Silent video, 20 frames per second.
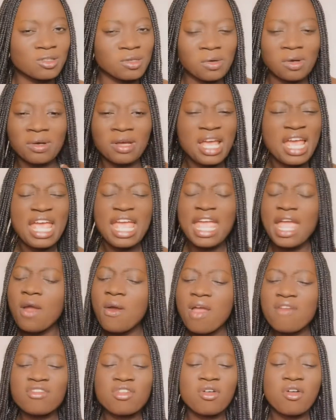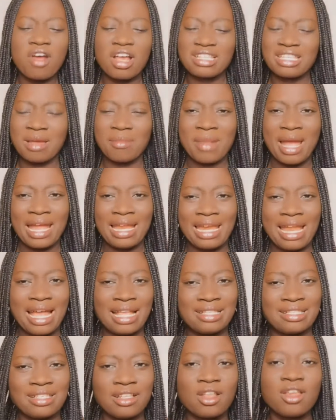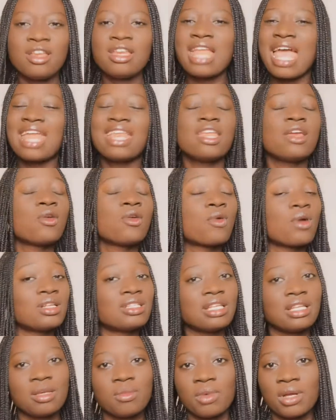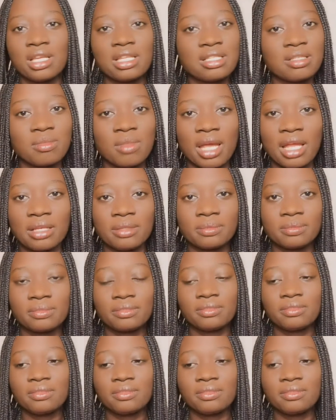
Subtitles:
so it won't even cross her mind that, no, it didn't cross anybody's mind.